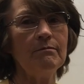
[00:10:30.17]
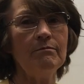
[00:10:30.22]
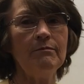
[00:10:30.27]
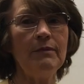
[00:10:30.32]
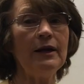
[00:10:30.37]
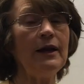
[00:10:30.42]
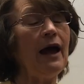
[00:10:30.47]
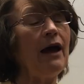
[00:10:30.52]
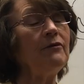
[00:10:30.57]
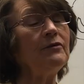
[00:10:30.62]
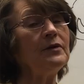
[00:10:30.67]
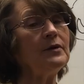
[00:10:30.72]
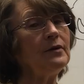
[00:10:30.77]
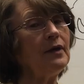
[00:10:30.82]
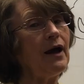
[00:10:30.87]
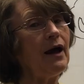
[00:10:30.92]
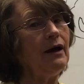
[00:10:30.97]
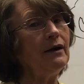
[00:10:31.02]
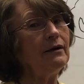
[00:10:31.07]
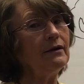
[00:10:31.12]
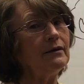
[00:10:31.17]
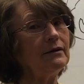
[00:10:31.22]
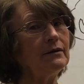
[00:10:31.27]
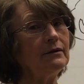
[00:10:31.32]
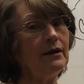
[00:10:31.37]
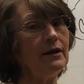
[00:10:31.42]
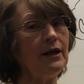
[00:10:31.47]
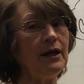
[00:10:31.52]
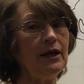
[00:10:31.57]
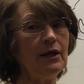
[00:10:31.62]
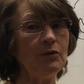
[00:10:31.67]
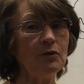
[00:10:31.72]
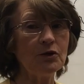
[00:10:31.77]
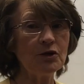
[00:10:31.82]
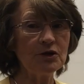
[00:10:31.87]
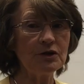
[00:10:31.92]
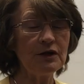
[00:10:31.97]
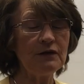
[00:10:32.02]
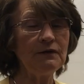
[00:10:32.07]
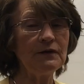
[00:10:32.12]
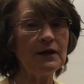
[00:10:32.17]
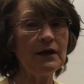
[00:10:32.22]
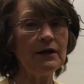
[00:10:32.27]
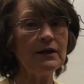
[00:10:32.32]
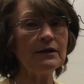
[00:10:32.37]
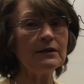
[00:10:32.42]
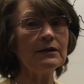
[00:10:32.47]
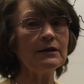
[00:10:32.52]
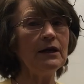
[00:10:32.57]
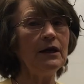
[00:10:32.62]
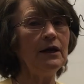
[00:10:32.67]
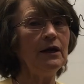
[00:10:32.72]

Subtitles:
But after that, then he was shiftless,